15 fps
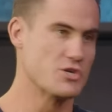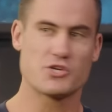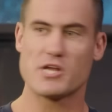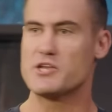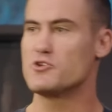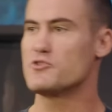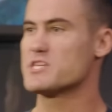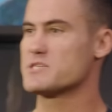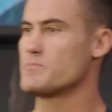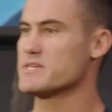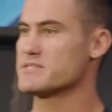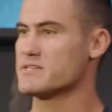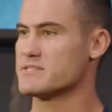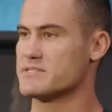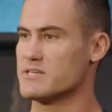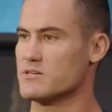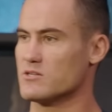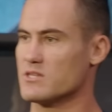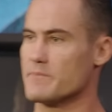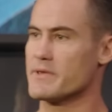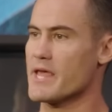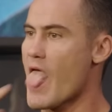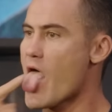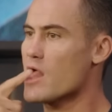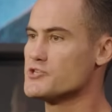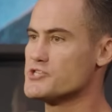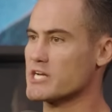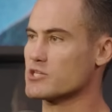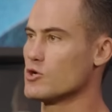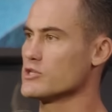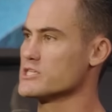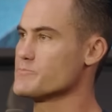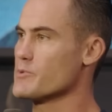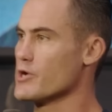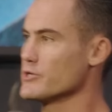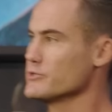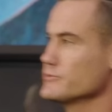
Should I do this business deal? Let me check the Holy Spirit.